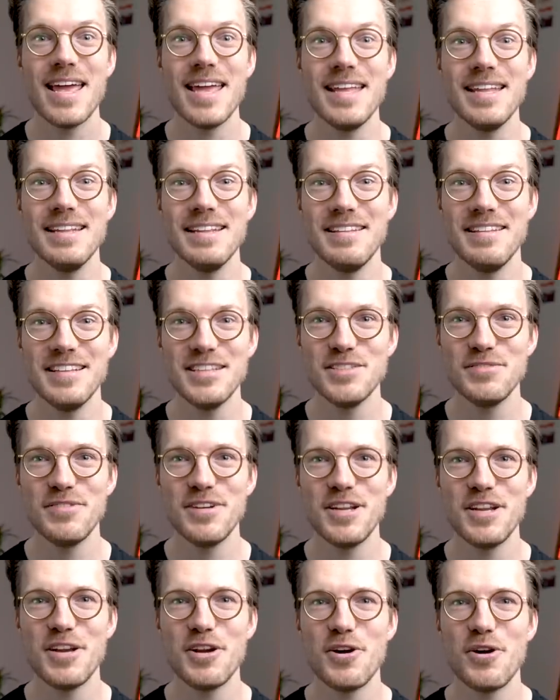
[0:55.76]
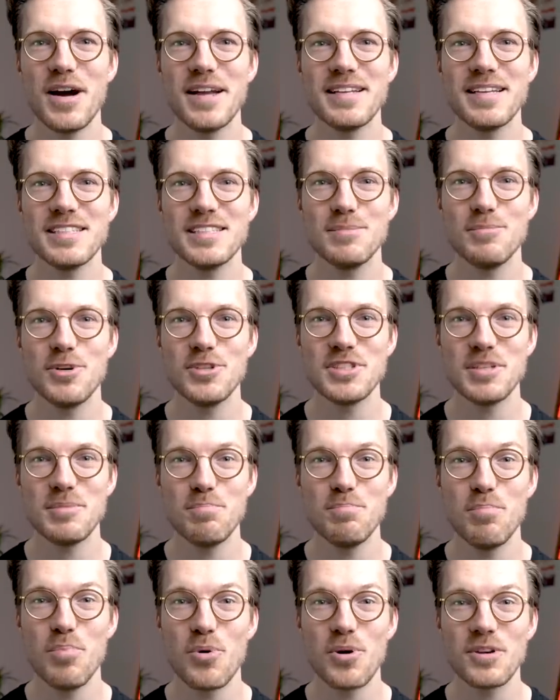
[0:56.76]
In this video, I test the most
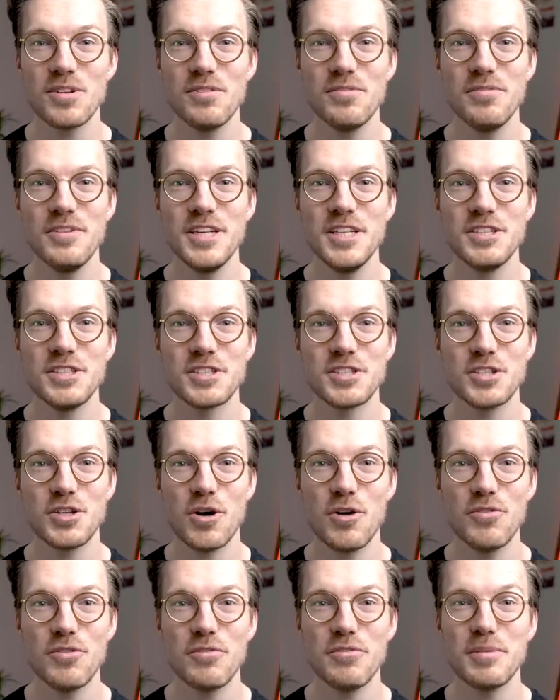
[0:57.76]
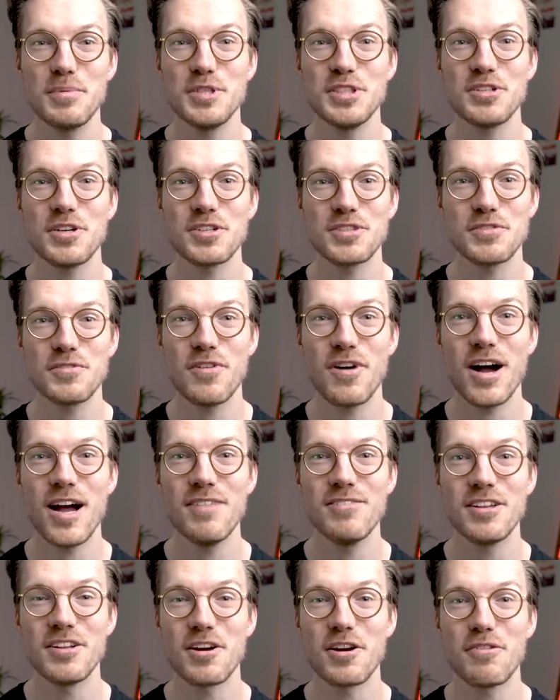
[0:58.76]
important features of the Fitbit Charge
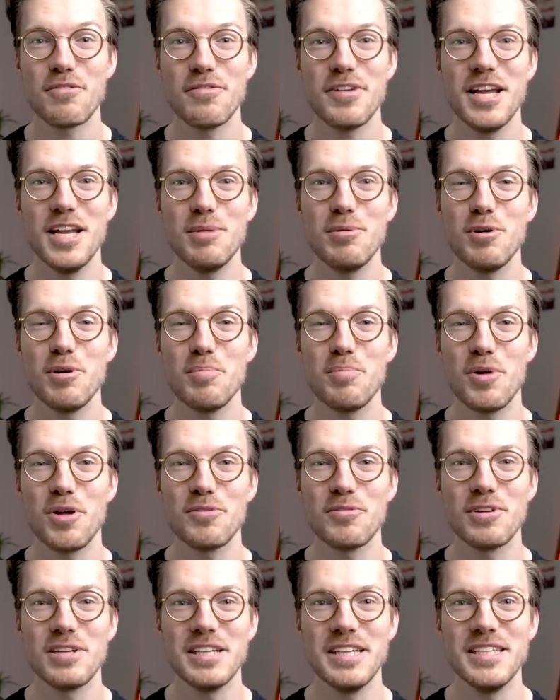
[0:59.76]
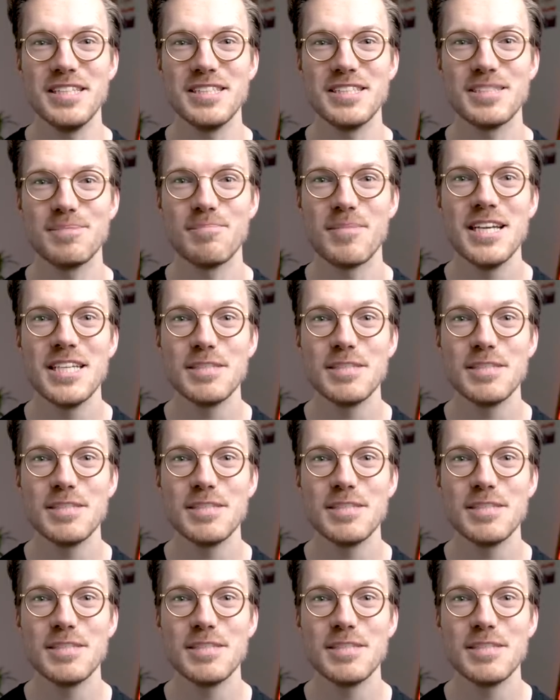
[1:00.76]
5 that are available upon release.